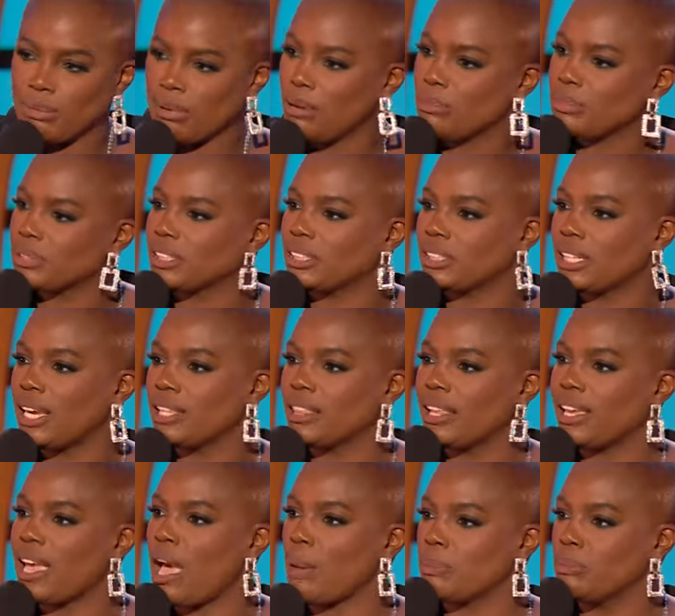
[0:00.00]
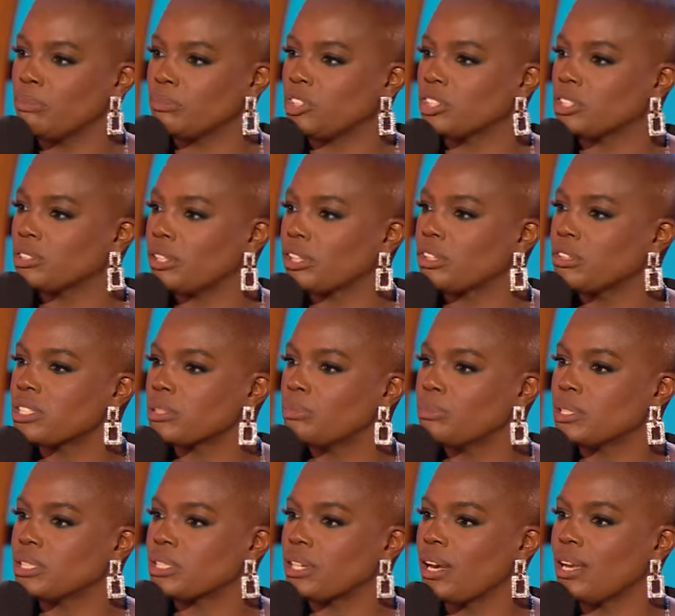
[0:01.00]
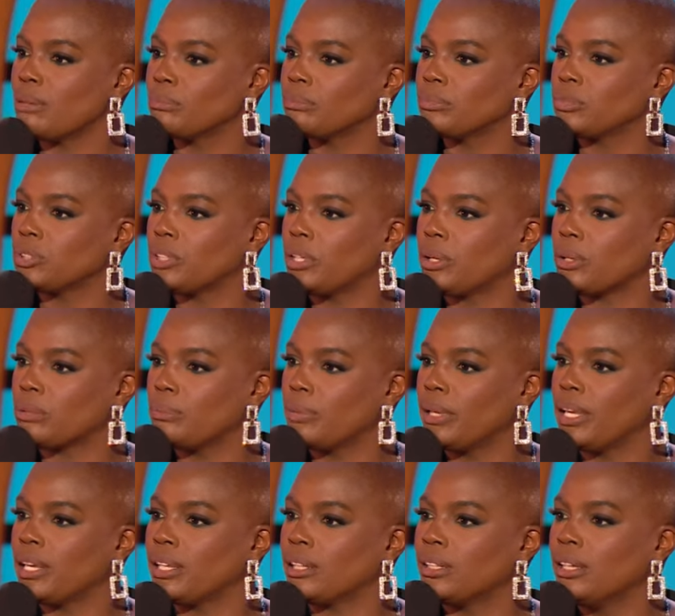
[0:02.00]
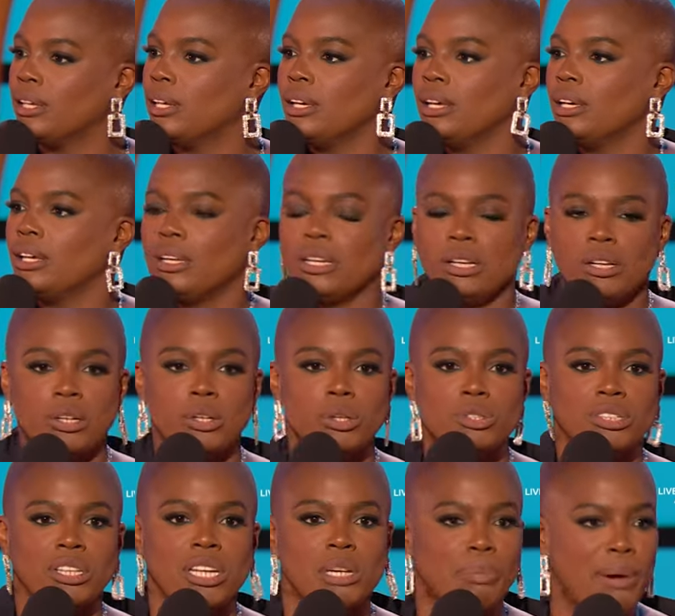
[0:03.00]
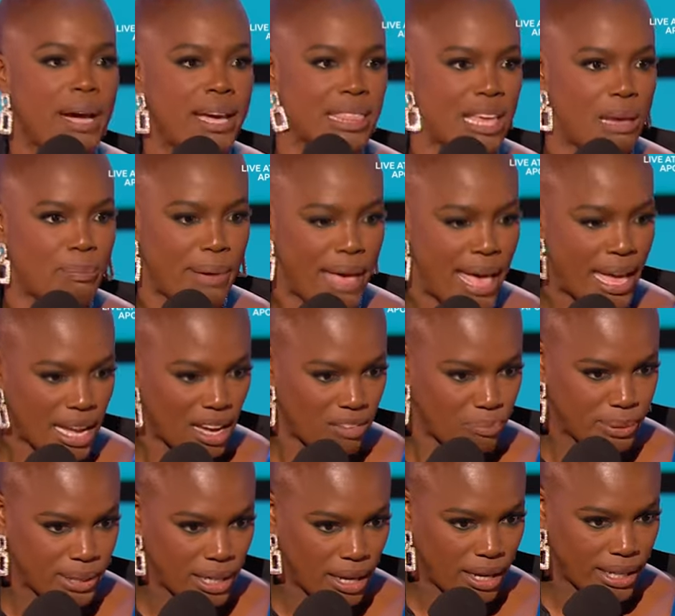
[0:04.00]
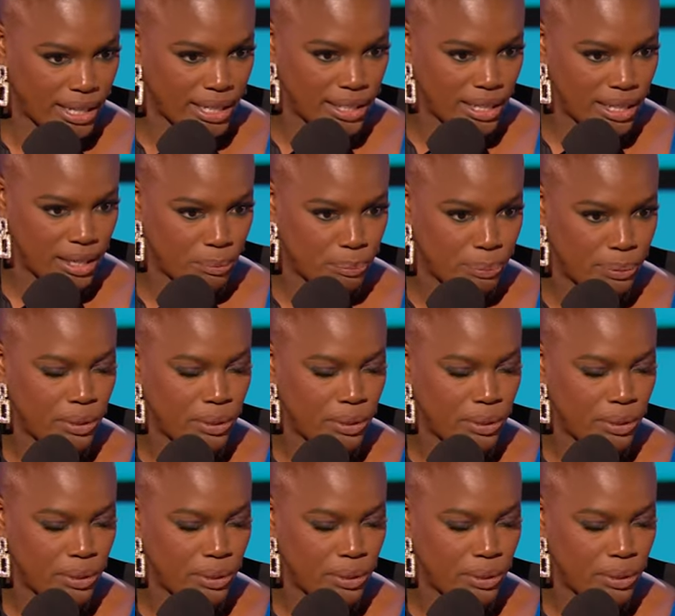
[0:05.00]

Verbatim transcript: I'm just sad that it happened just at Christmas time. Do you know what I mean? Who's going to buy that bag I've been eyeing up?